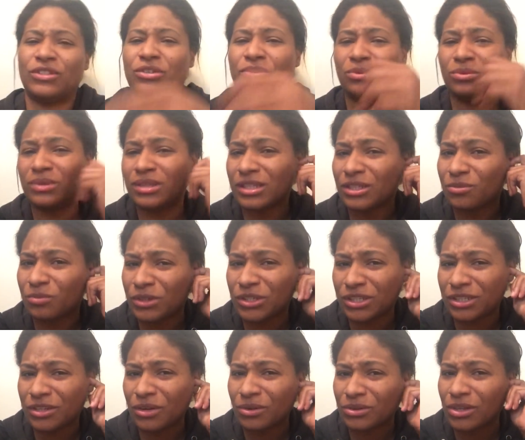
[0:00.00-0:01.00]
too. Since we're
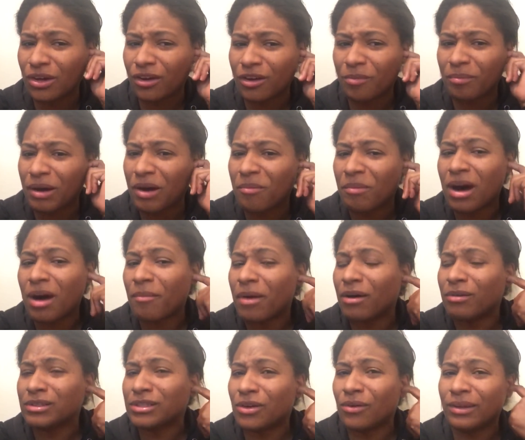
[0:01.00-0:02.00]
just going to talk about Mama,
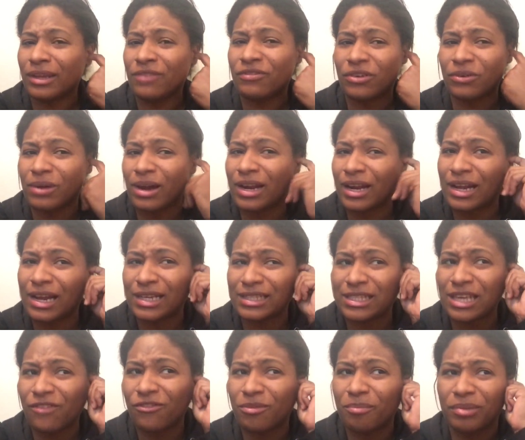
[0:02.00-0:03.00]
I was going to leave it right at G O T
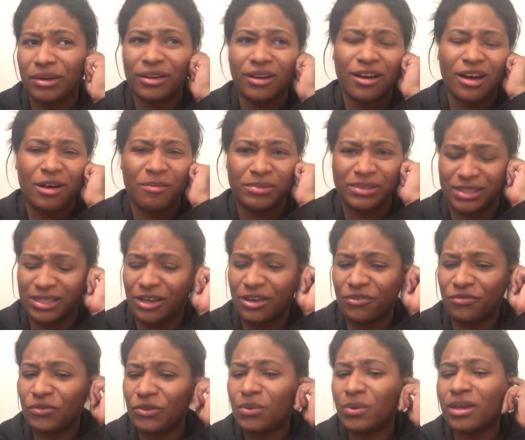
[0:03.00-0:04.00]
seven. But no, I'm going to say
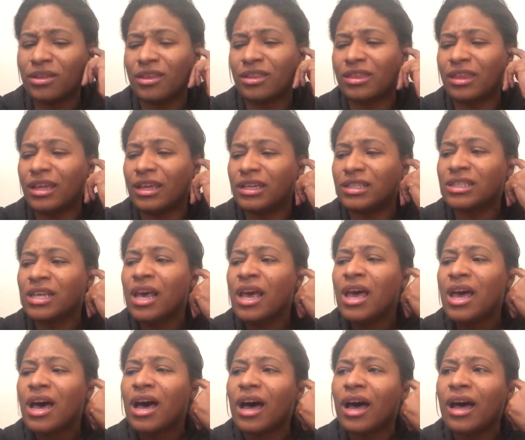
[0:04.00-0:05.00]
a few other things.
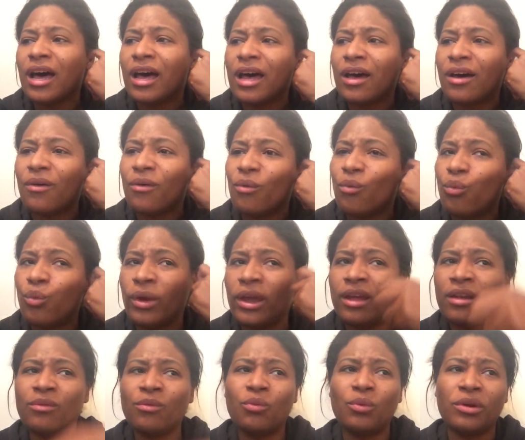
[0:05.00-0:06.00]
Uh,
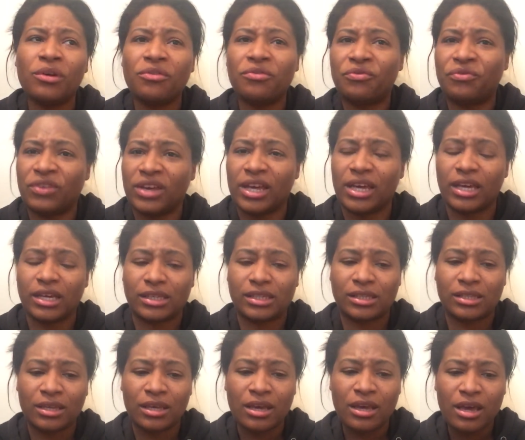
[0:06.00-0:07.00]
when will
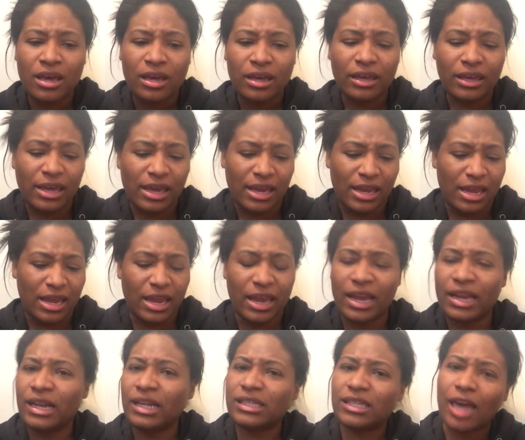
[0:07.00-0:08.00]
VIXX get
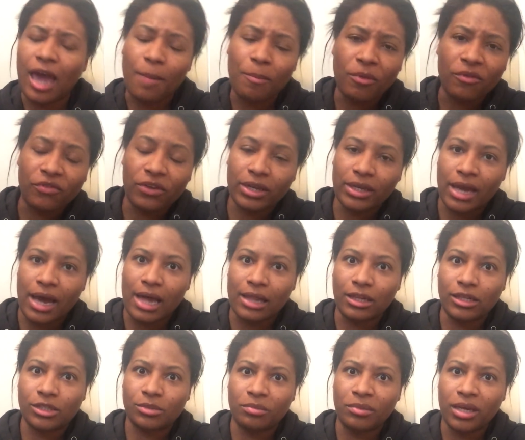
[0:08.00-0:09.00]
any type of
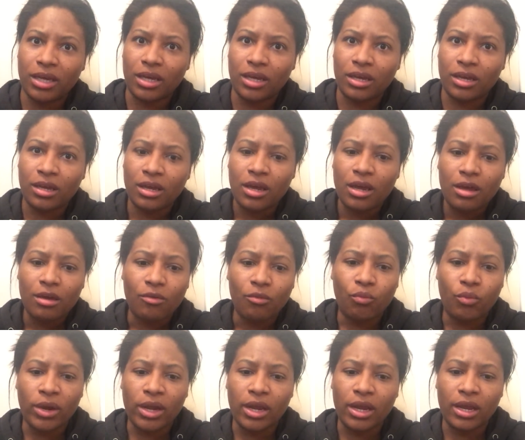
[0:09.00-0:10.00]
acknowledgement
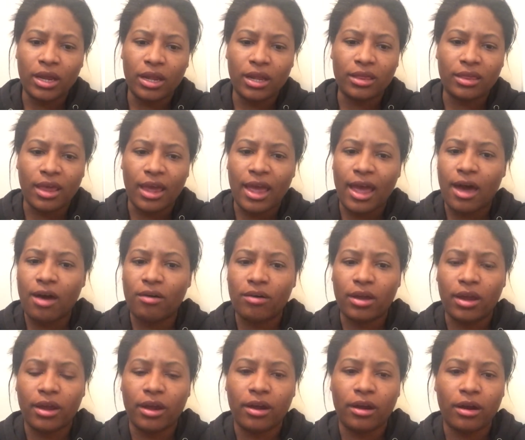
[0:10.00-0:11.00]
when they out
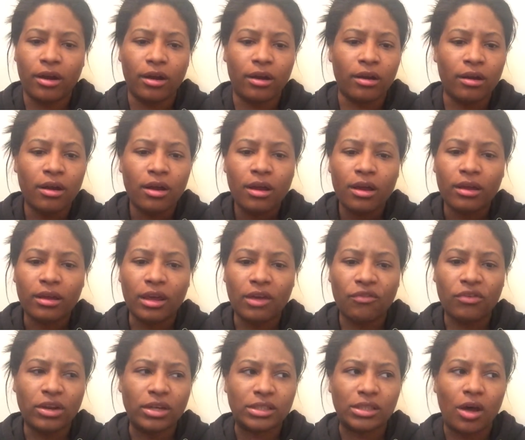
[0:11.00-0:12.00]
here
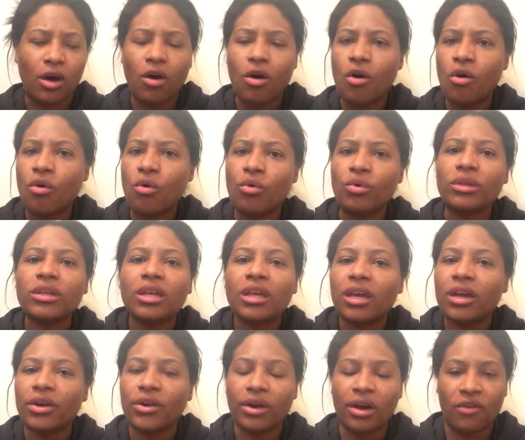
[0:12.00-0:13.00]
giving us a whole
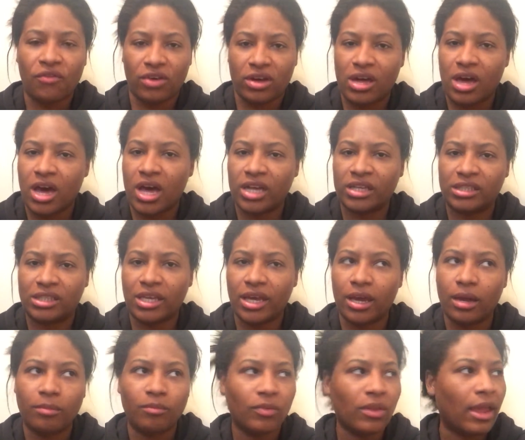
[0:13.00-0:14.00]
year of a
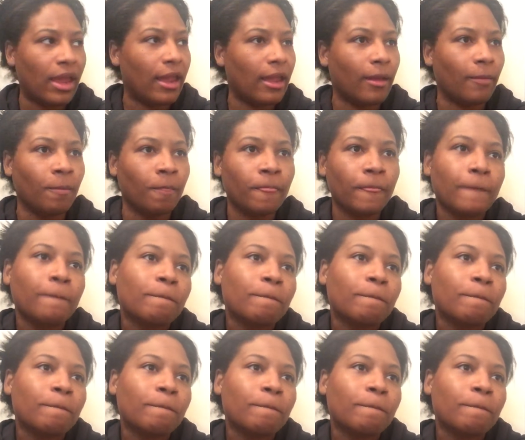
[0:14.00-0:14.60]
concept? Like,